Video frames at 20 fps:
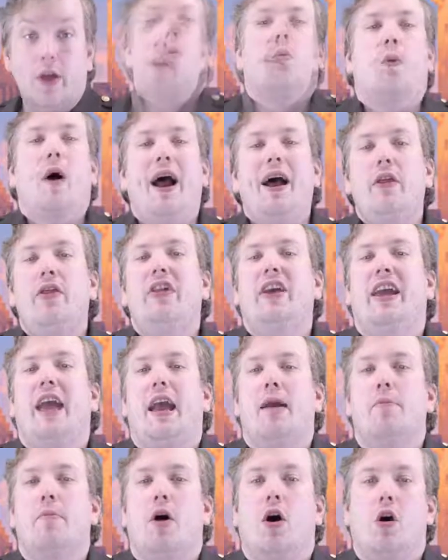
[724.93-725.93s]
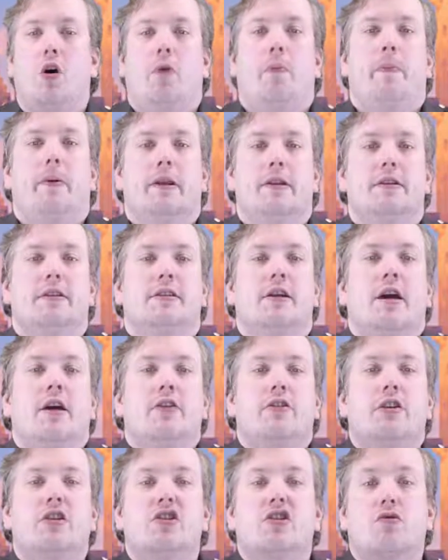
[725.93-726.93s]
While the game opens,
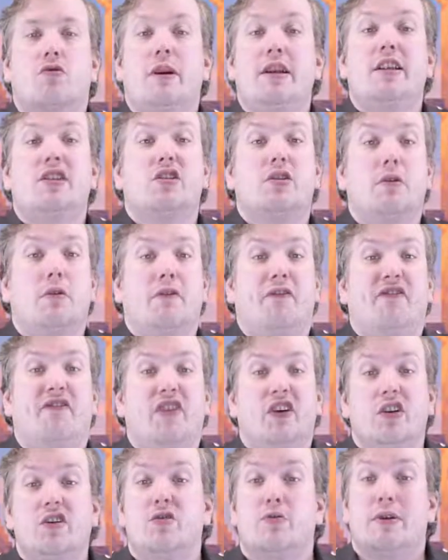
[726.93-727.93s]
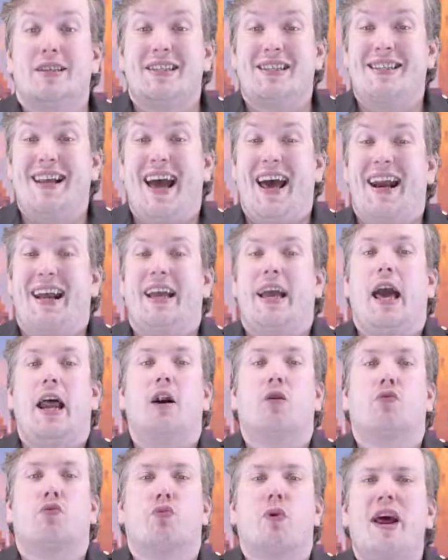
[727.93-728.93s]
the screen soon fills with static and a
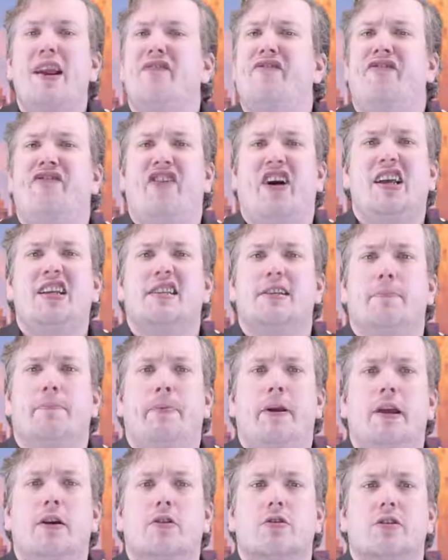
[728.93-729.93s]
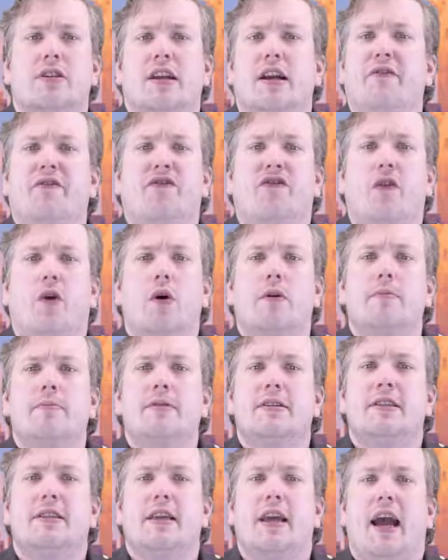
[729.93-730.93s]
red face appears and
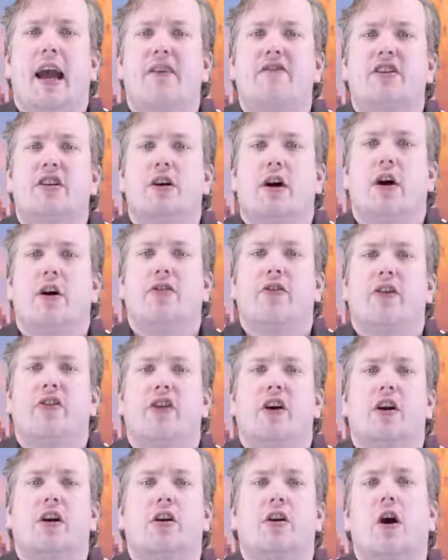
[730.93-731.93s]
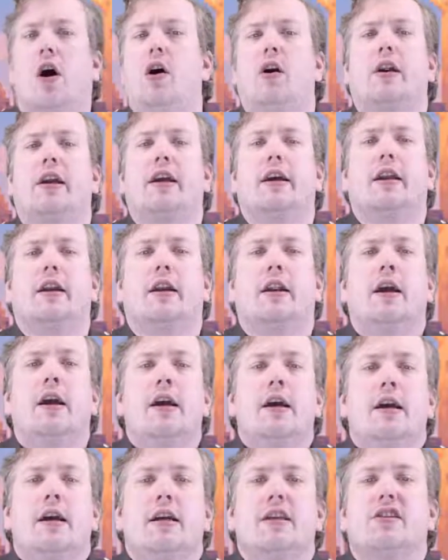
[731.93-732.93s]
informs the Avatar that the Guardian
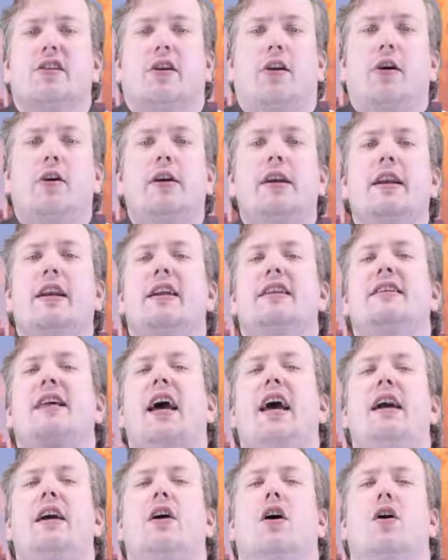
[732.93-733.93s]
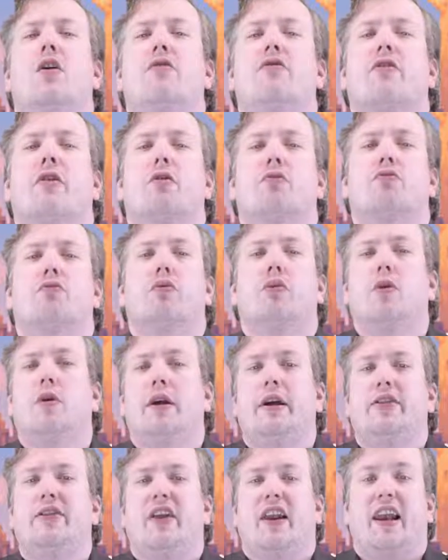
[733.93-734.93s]
is looking to take over
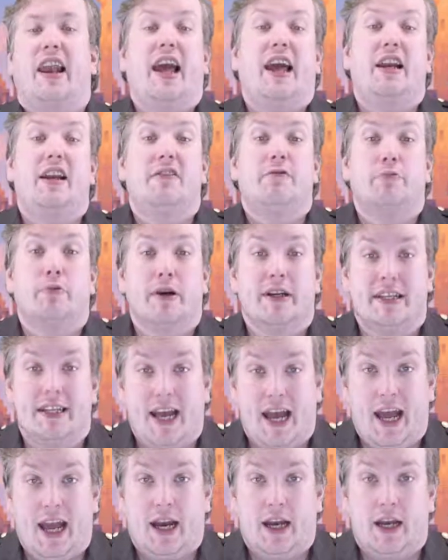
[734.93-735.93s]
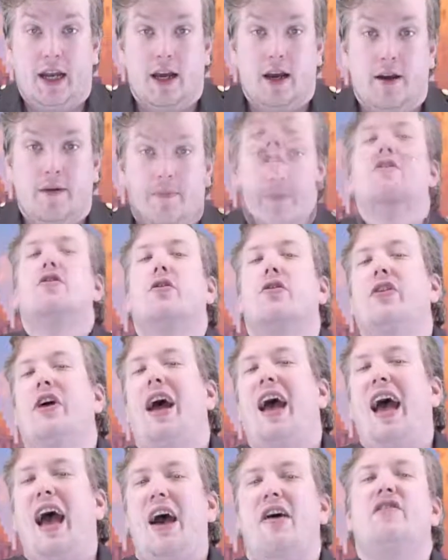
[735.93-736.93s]
ruling the land of Britannia. So the
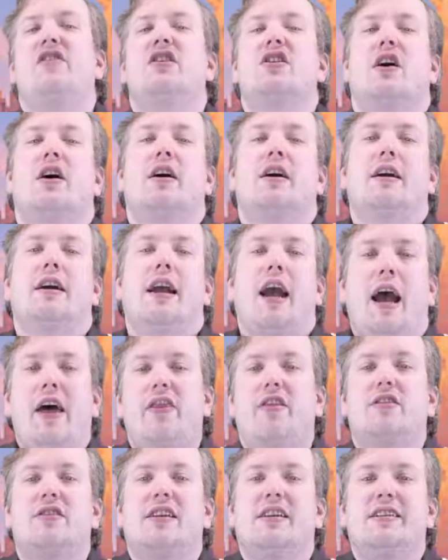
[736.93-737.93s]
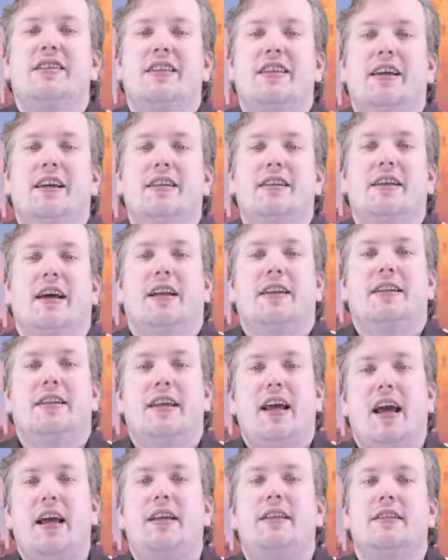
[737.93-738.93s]
Avatar gathers his things and
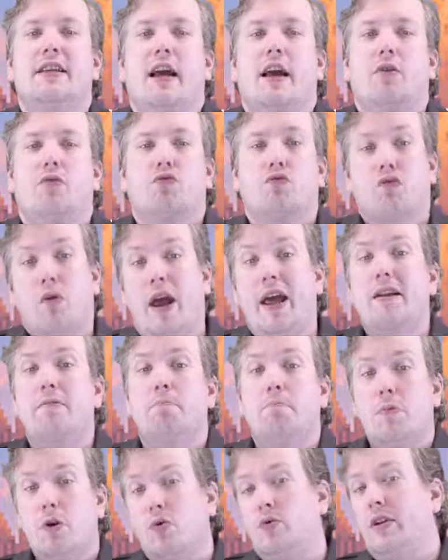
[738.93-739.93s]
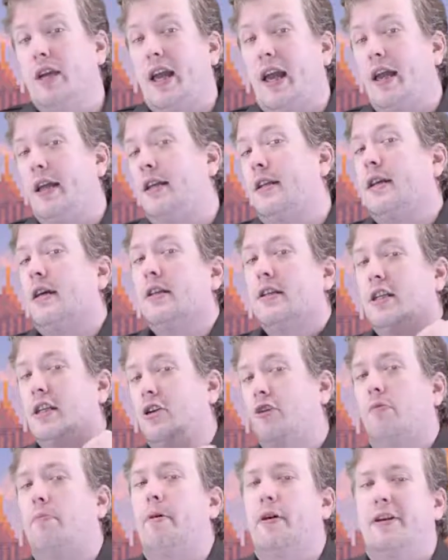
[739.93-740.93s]
takes a red moon gate
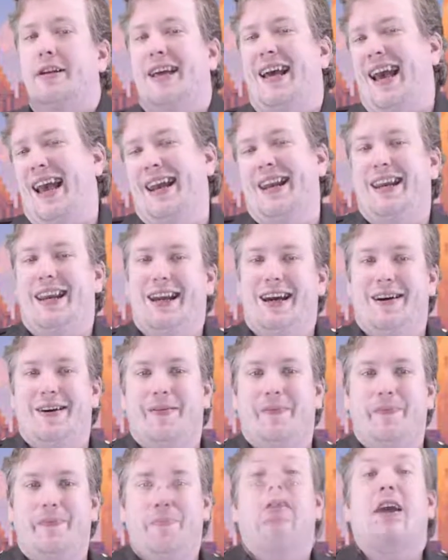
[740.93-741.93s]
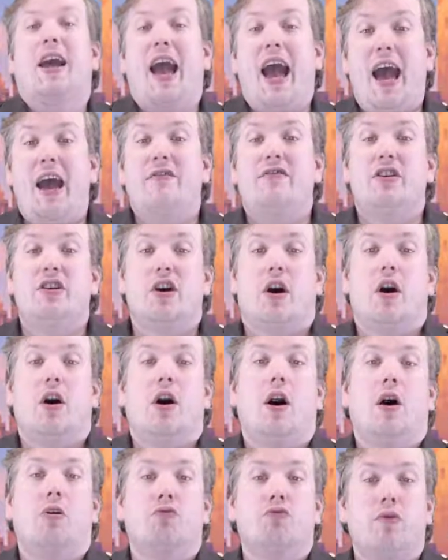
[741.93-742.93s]
to Britannia. The Avatar
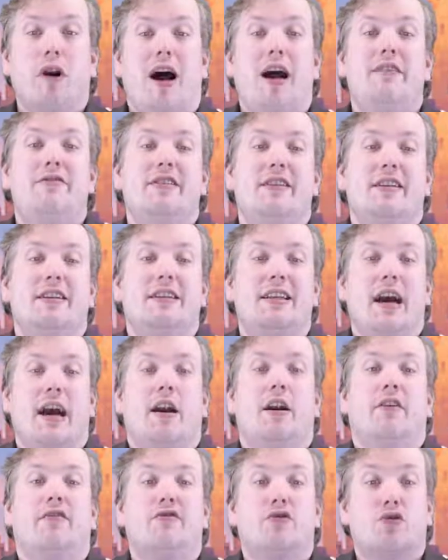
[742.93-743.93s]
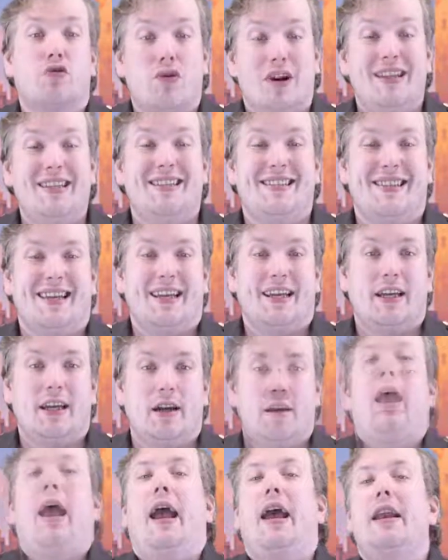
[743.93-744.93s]
arrives in the town of Trinsic
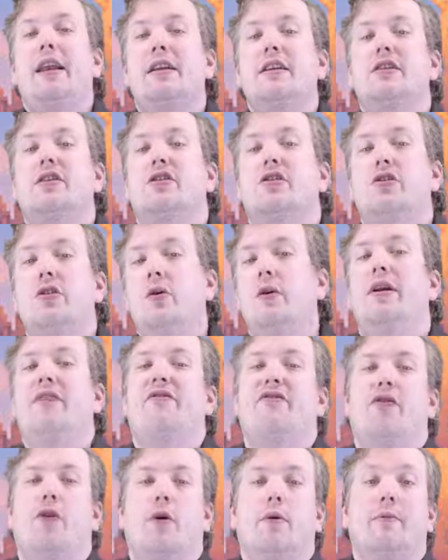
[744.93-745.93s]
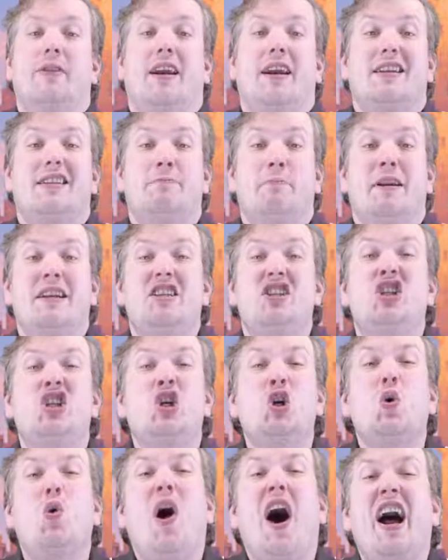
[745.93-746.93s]
and is soon informed that it has been
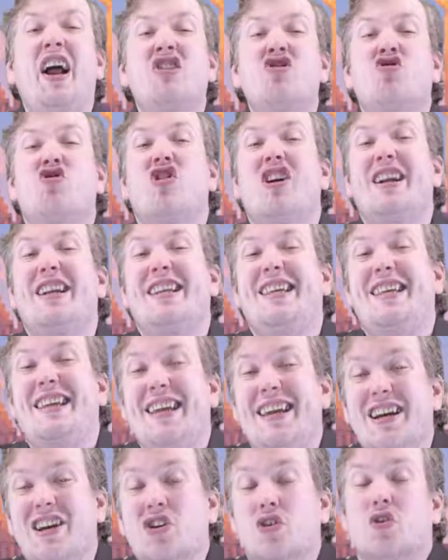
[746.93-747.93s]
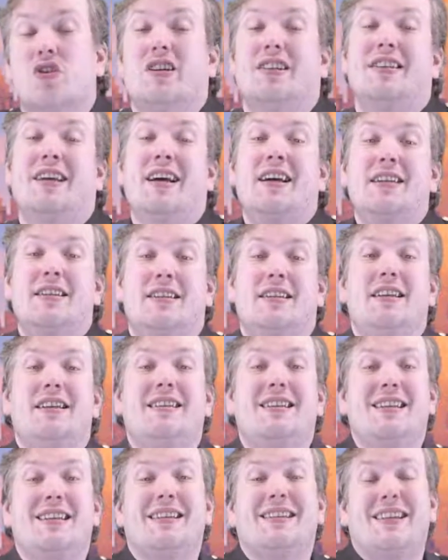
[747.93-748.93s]
200 years since
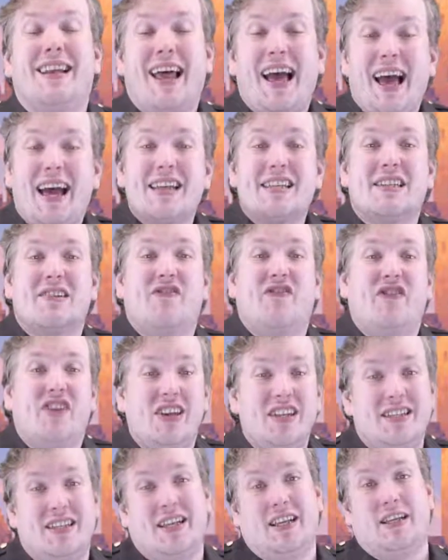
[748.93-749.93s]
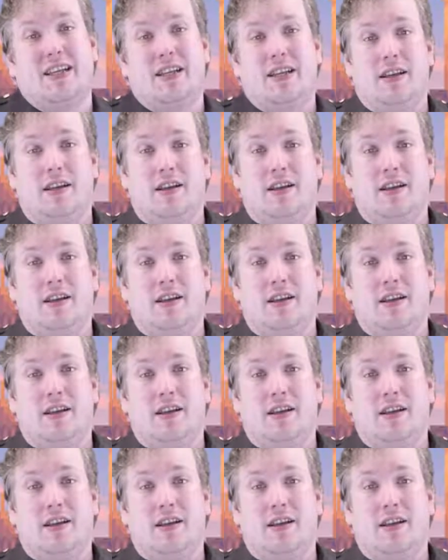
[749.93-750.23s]
his last visit.